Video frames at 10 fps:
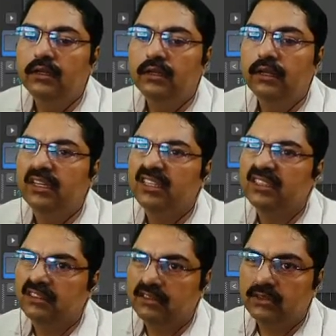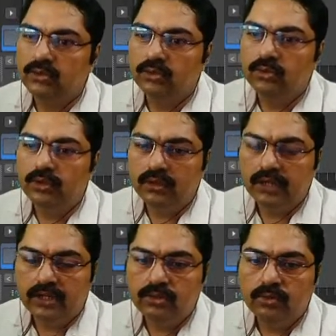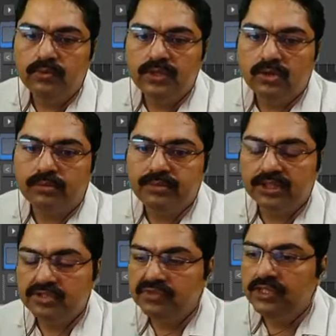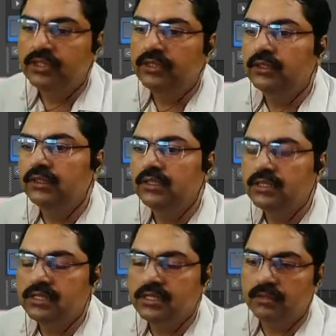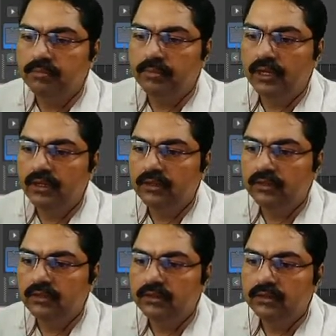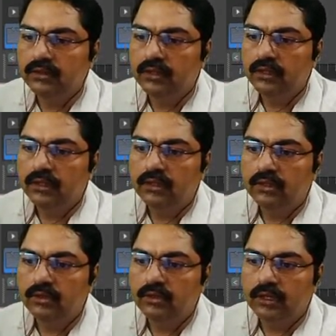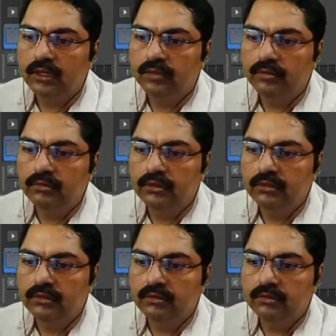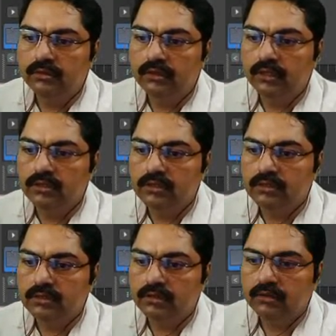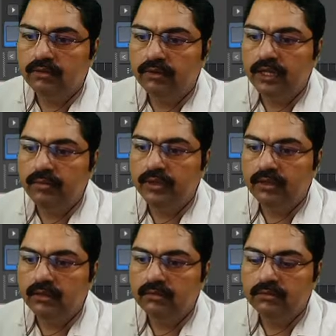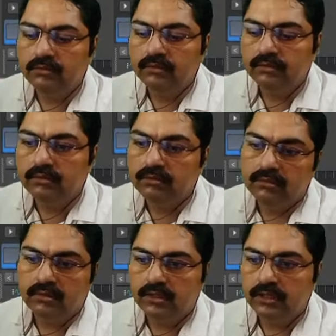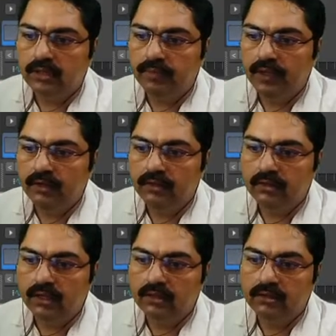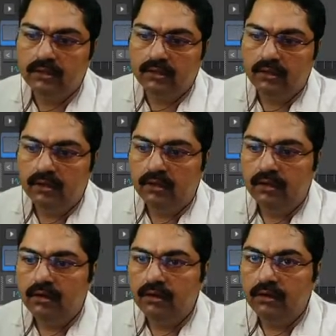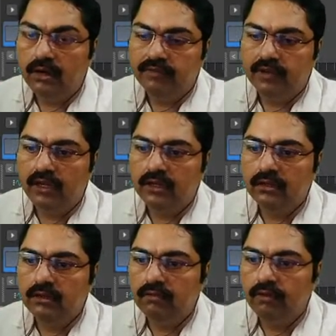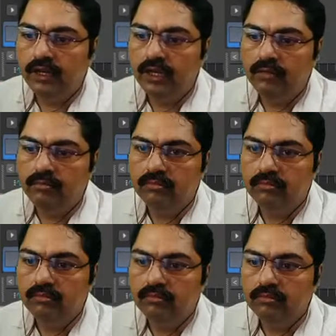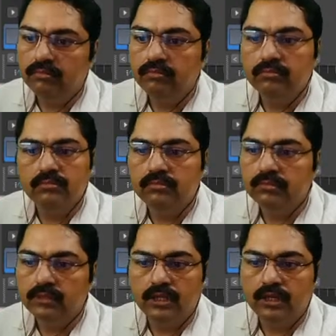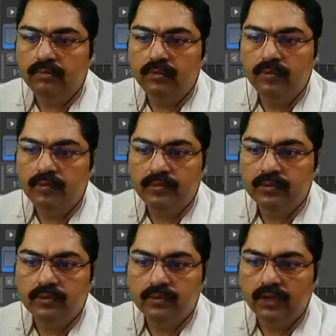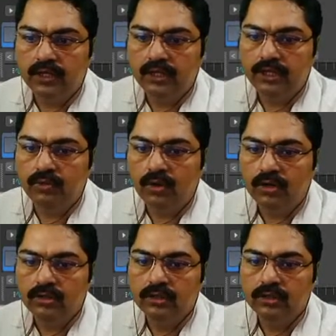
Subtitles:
like to get to know which object is which. This is simple here. You can just rename here. Same thing, like left click, rename anything you want.